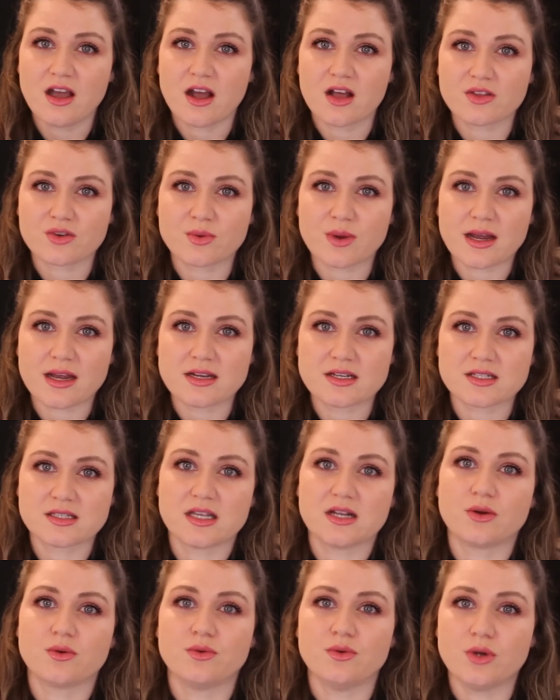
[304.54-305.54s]
Otherwise,
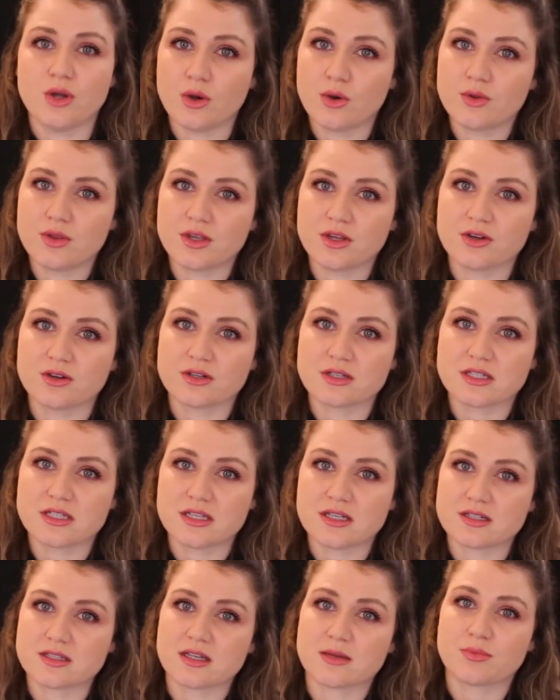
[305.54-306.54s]
they don't know that you're a
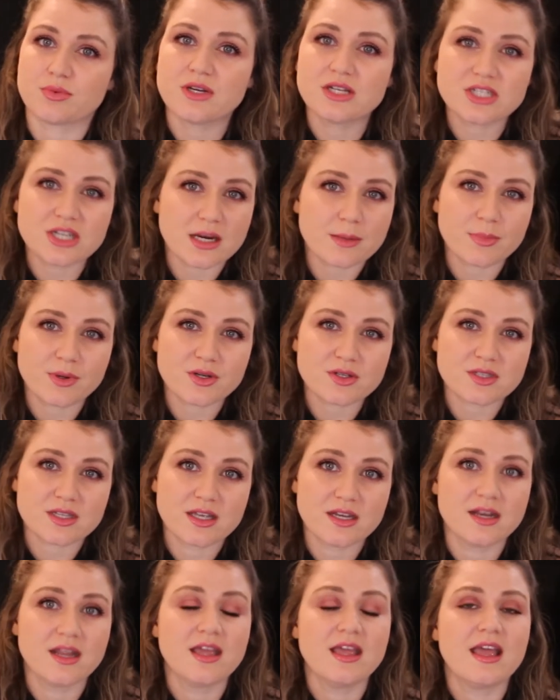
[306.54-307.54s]
TSA PreCheck
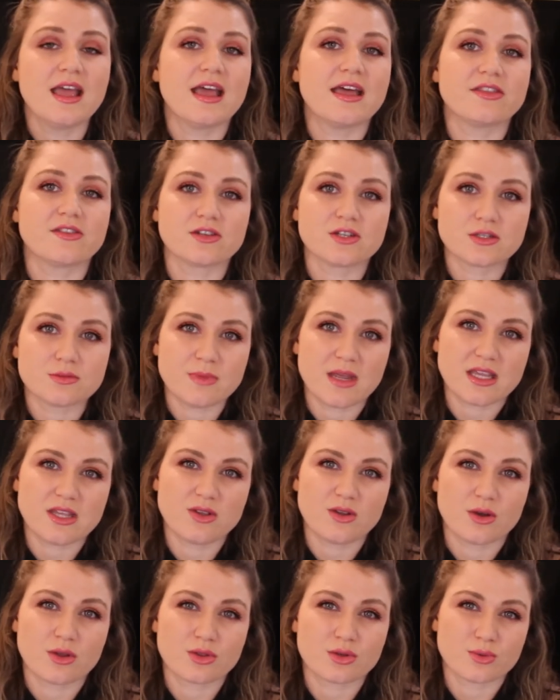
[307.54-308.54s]
person and they'll just make
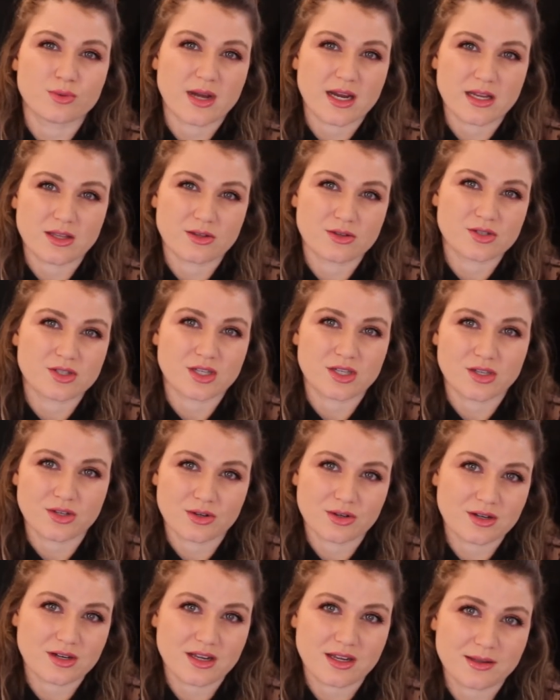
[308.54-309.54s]
you go through regular
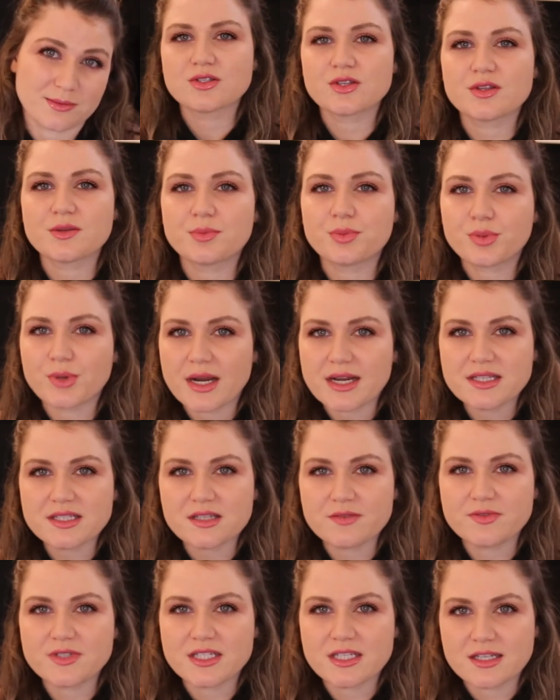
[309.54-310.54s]
security. So the price
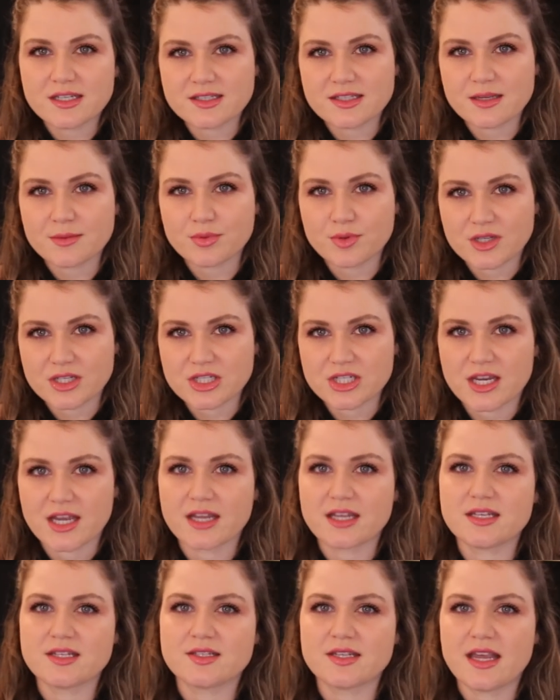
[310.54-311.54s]
of TSA
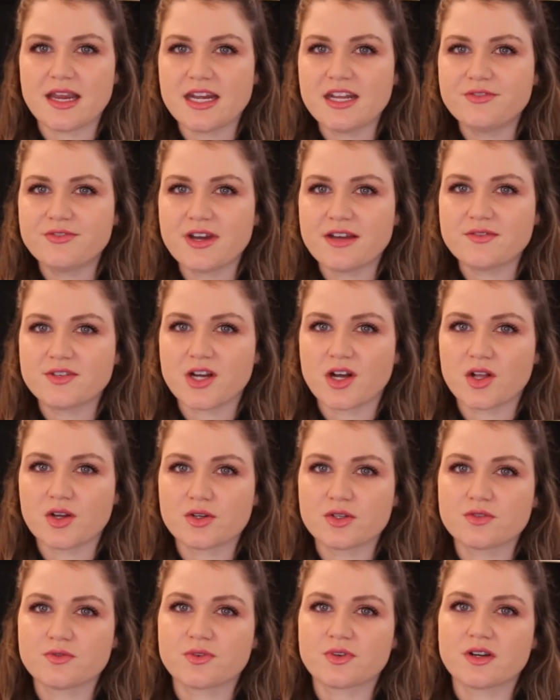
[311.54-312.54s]
PreCheck is
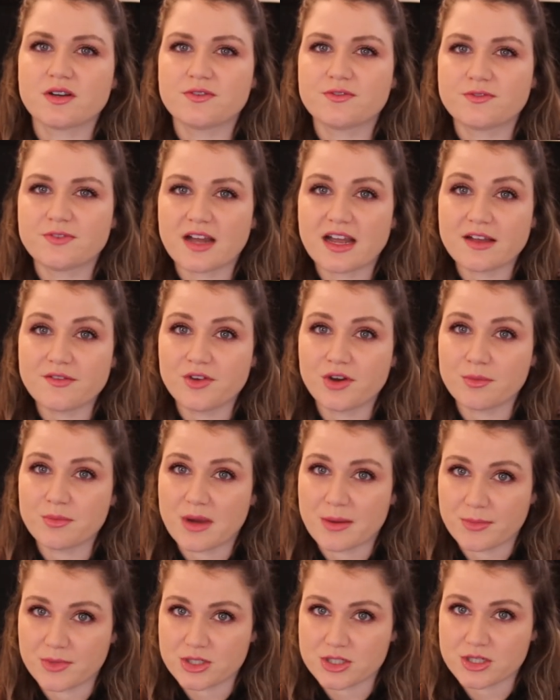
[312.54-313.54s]
$85 for a five-year
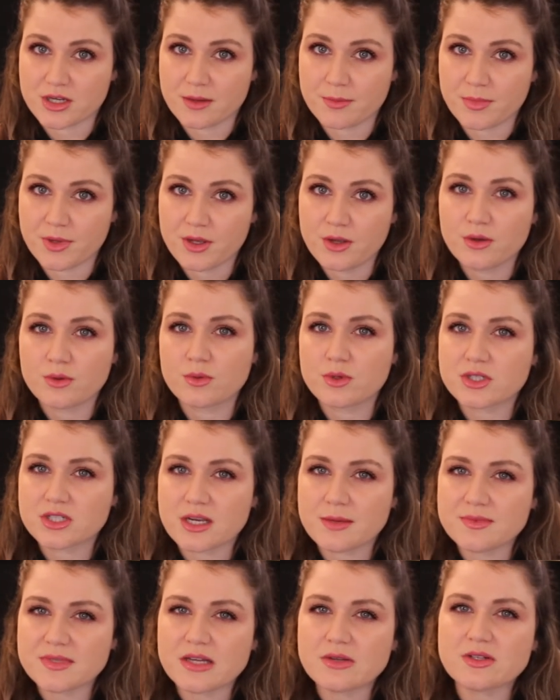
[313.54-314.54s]
membership which
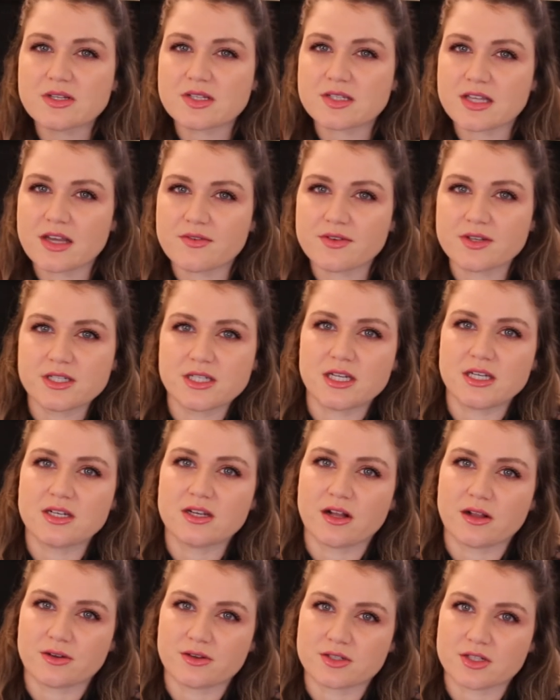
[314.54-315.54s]
comes out to
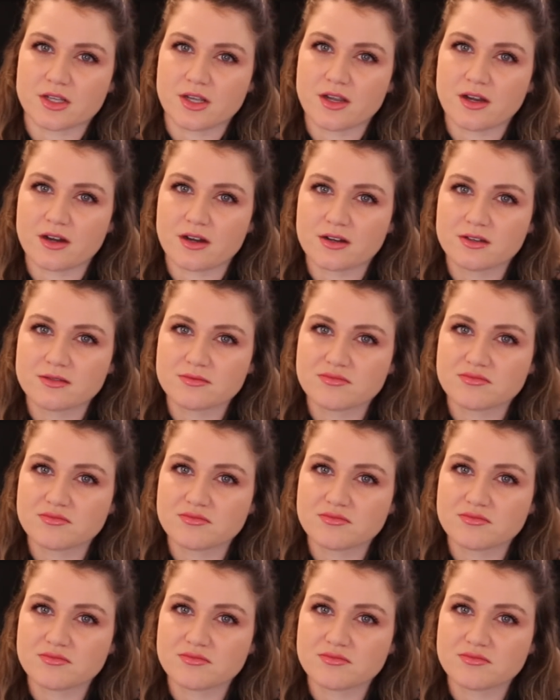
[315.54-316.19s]
$17 a year.